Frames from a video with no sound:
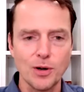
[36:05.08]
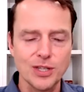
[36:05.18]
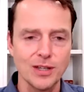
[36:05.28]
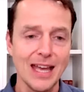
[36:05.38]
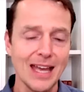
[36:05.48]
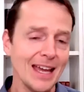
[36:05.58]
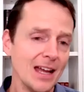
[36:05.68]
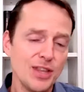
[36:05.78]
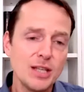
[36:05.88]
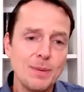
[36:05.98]
person.
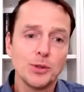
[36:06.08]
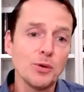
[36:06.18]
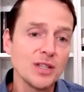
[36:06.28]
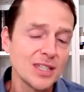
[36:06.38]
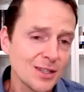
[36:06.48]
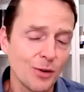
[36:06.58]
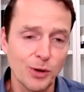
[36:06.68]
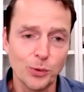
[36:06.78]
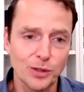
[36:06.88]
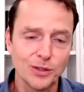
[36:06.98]
These people don't exist in the
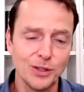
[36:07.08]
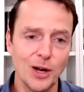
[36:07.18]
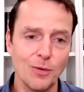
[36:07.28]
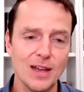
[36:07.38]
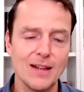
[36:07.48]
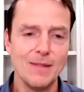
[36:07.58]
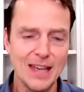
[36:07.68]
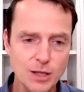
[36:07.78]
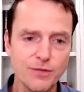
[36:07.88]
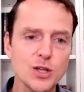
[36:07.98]
real world. You know,
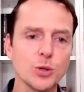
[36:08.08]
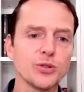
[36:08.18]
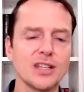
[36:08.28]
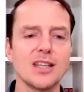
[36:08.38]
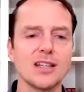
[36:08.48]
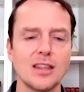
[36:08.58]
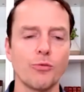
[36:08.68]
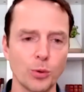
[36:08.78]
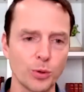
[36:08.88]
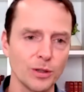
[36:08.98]
individuals exist in the
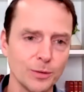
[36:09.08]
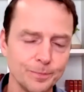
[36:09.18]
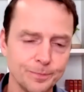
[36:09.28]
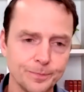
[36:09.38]
real world.